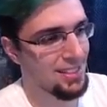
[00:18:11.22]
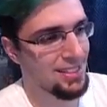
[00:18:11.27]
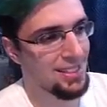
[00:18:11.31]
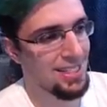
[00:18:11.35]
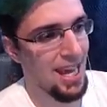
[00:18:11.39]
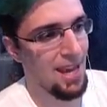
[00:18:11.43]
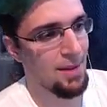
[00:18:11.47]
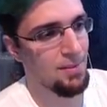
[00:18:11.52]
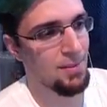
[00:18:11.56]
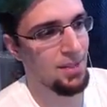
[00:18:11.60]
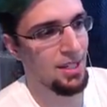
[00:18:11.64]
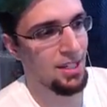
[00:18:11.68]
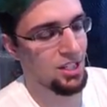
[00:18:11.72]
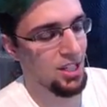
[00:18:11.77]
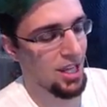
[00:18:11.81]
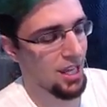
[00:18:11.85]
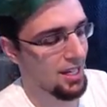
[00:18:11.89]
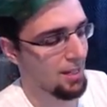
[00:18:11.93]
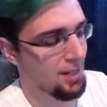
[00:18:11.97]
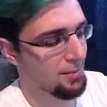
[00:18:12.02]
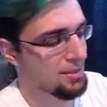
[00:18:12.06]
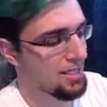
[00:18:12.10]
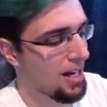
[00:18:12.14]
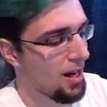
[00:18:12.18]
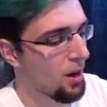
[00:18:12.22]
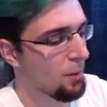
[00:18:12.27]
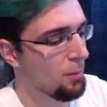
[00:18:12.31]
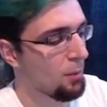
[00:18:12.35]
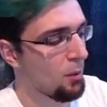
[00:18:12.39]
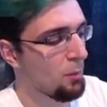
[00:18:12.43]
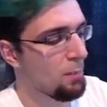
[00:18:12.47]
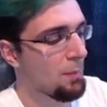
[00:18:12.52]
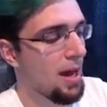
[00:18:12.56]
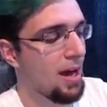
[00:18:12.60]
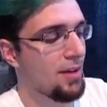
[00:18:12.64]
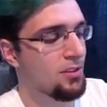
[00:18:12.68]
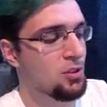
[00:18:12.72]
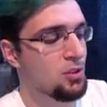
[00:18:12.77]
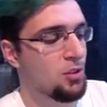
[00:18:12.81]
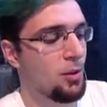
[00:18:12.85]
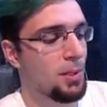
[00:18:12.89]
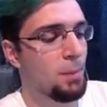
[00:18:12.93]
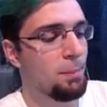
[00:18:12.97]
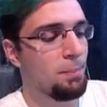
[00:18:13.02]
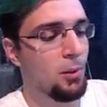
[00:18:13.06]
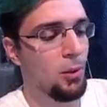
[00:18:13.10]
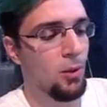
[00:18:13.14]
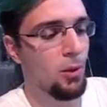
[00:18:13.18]
damage. And I'm terrible math, so I'm
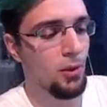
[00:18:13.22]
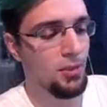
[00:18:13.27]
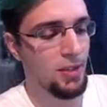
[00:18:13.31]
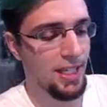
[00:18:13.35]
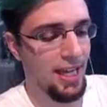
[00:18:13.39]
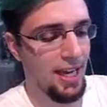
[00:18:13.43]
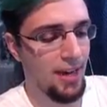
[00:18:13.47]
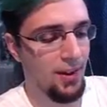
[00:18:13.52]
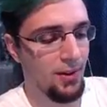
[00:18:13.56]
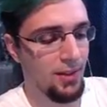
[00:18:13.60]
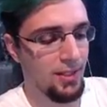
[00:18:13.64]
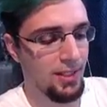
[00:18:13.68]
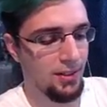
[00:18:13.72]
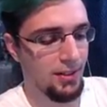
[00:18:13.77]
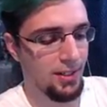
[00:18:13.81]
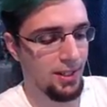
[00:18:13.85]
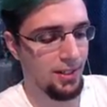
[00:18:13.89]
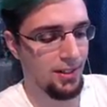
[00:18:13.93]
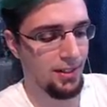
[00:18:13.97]
going to pull out the calculator here,